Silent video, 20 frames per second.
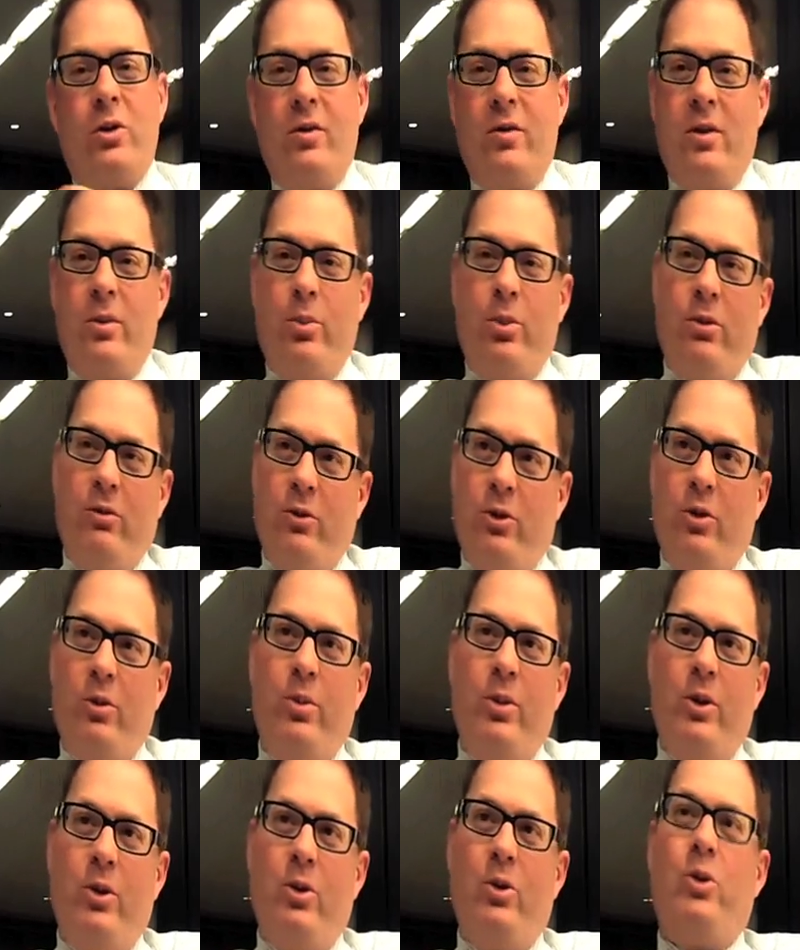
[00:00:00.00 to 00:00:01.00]
of the
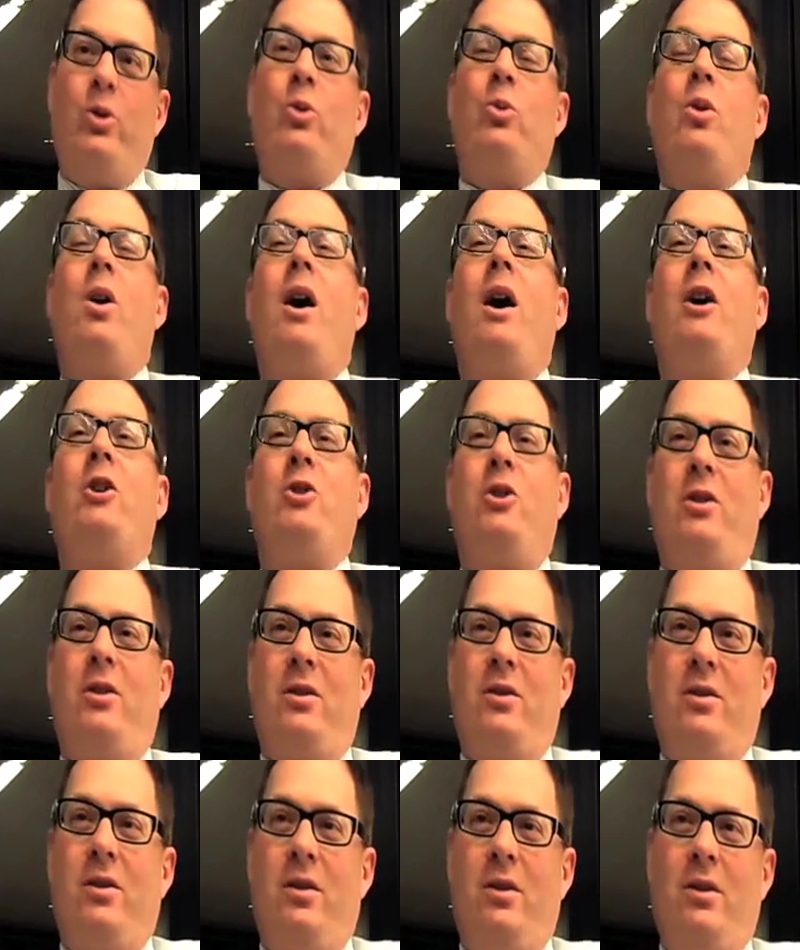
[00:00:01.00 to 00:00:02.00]
proverbial
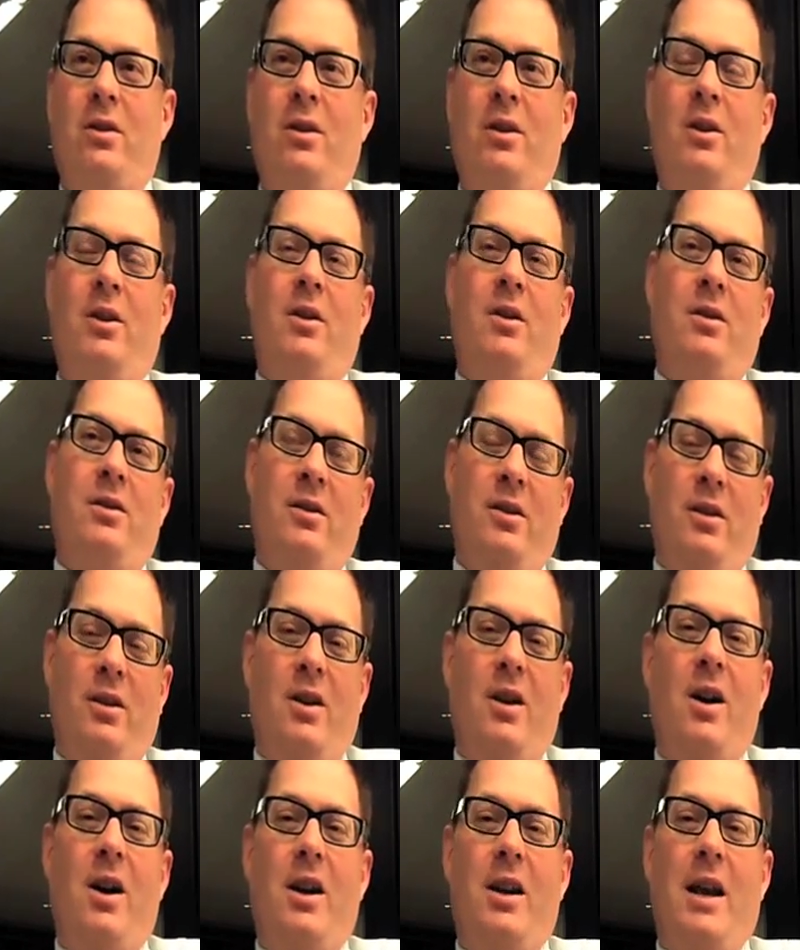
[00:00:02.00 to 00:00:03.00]
garages in
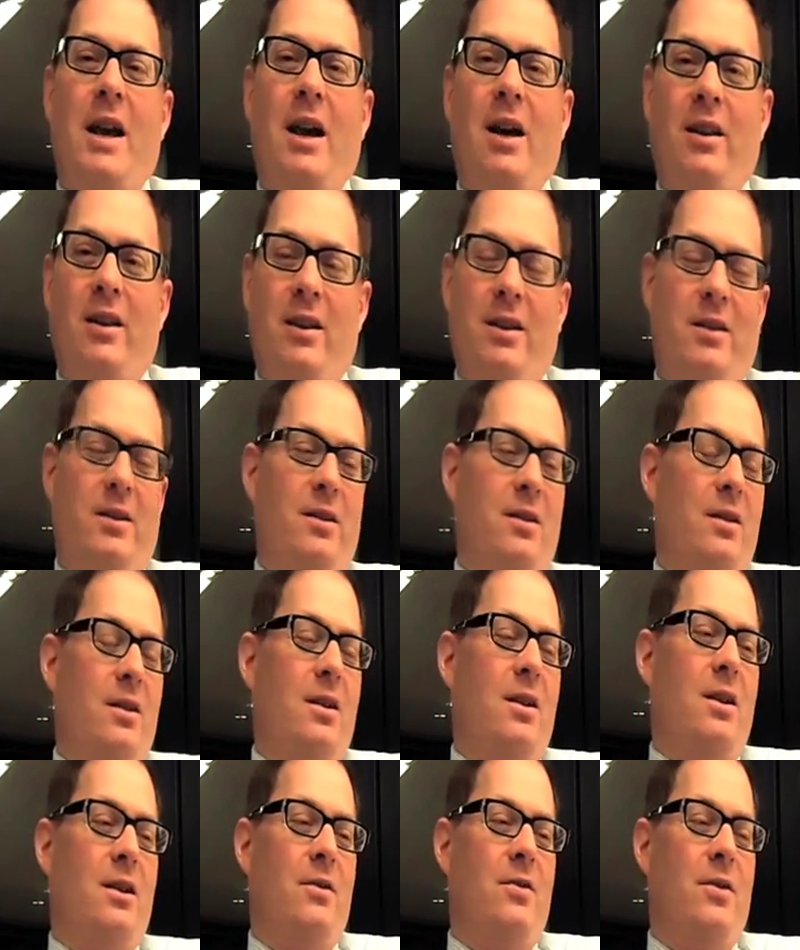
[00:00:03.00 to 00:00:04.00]
Silicon Alley and
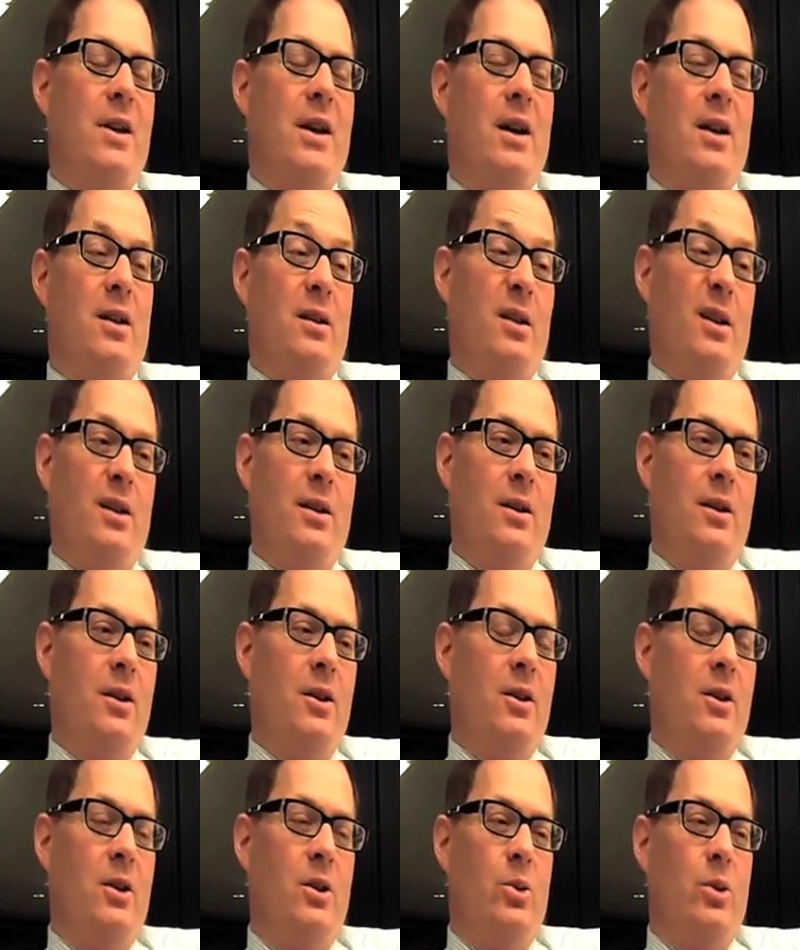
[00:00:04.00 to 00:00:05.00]
Silicon Valley,
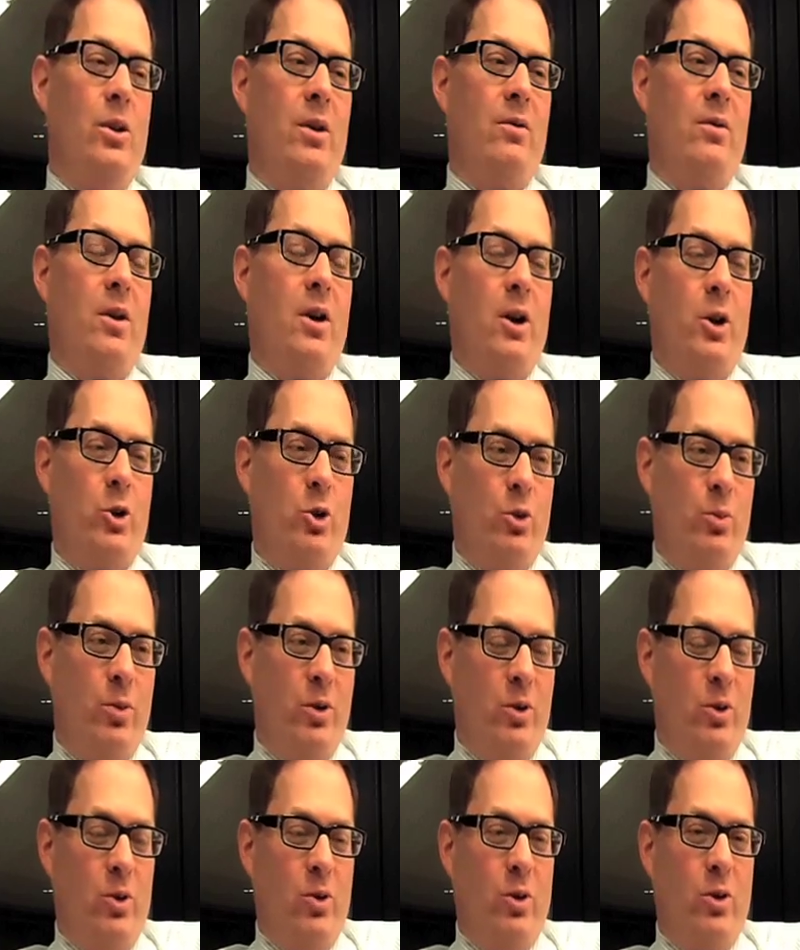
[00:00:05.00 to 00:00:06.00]
you have
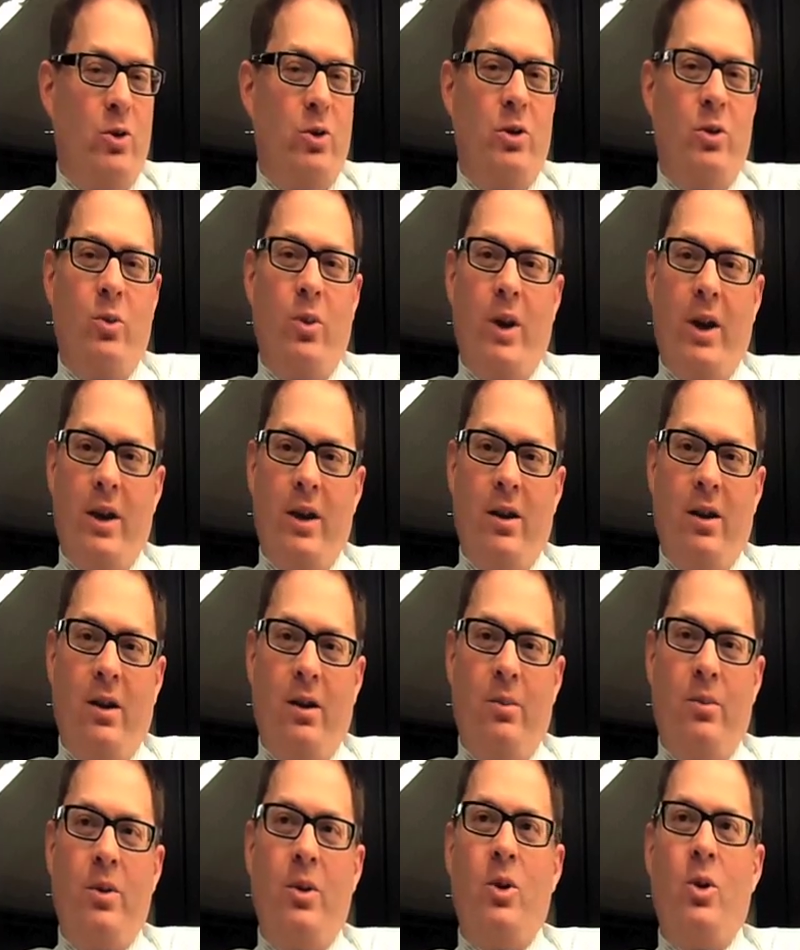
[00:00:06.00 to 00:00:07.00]
entrepreneurs who wake
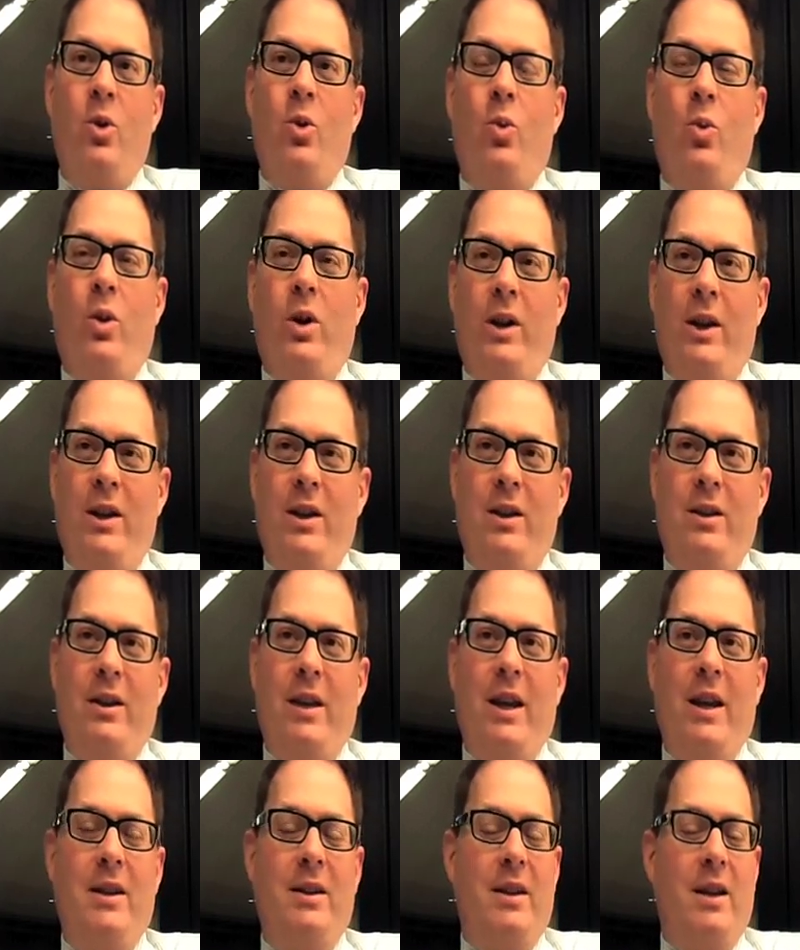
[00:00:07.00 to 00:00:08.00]
up wanting to
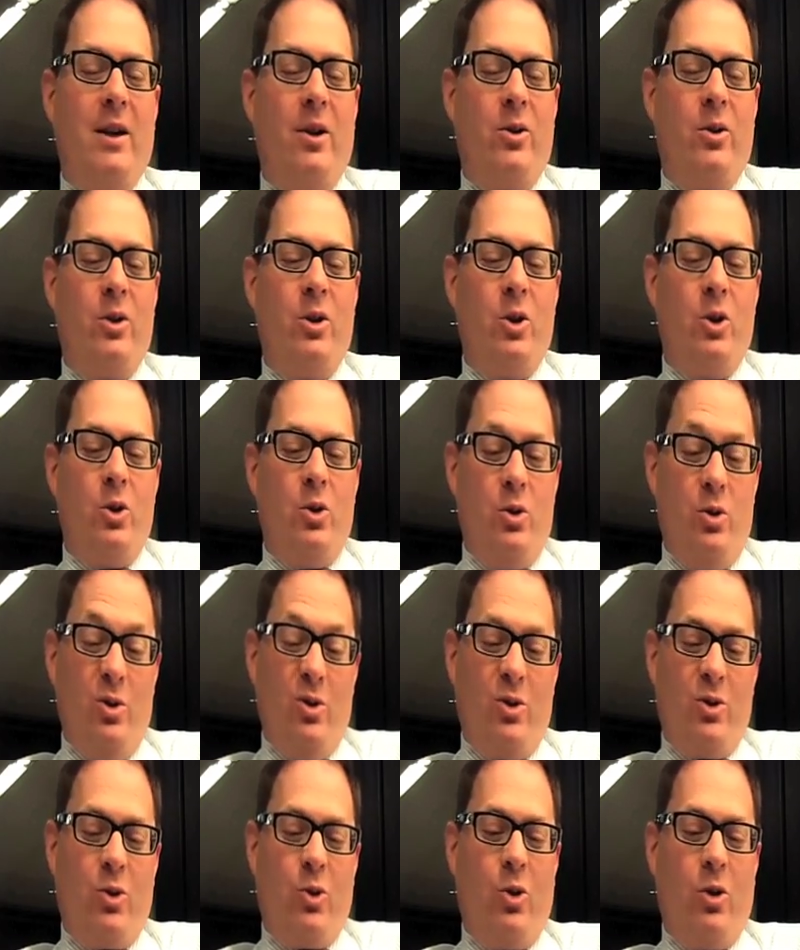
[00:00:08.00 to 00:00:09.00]
take down
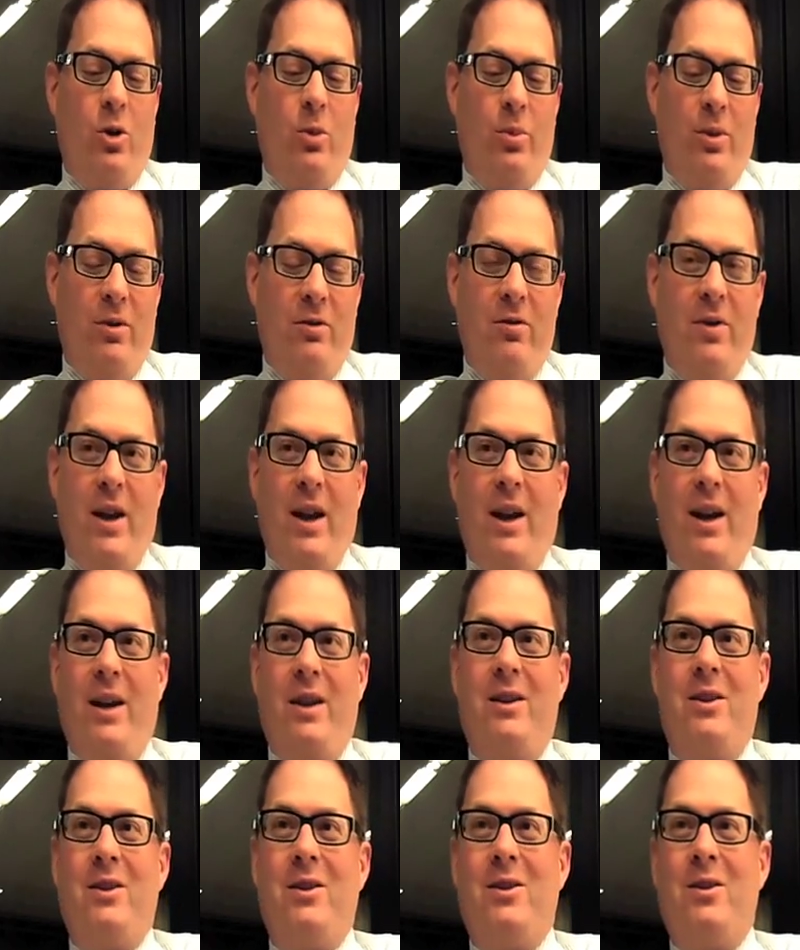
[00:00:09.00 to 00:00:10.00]
News Corp,
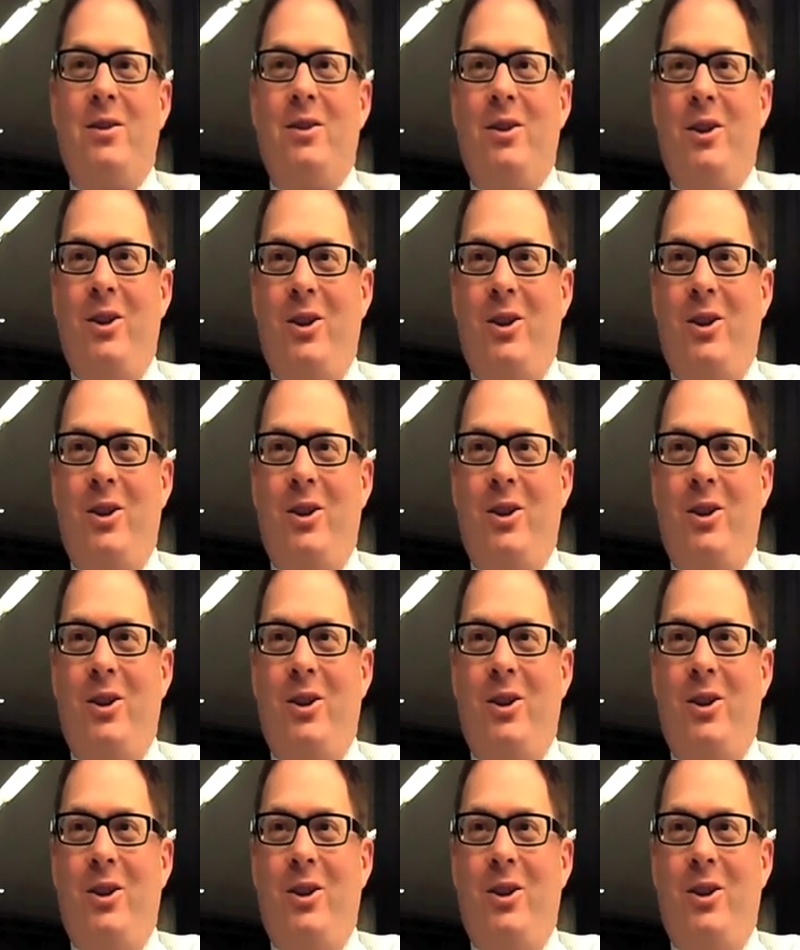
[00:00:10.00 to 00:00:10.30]
Advance,